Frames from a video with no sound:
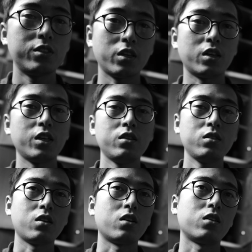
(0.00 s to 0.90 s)
Italian
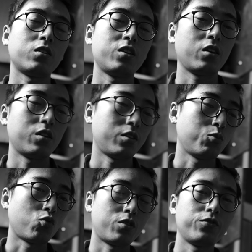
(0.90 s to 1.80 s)
uh, in a
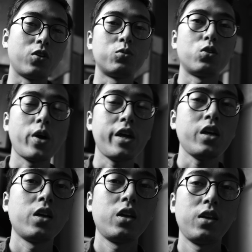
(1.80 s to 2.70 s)
more formal way.
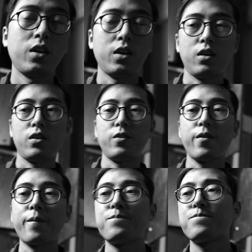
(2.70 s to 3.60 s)

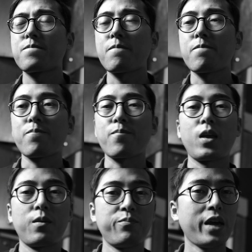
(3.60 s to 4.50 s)
Um,
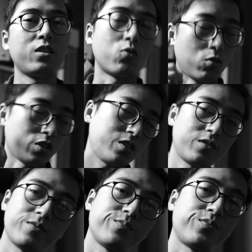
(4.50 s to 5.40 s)
paid
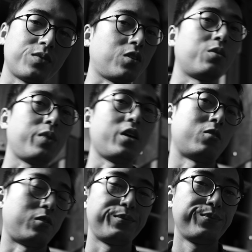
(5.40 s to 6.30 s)
course. I'm gonna pay
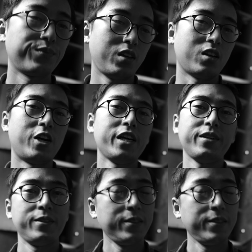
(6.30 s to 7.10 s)
her. All right.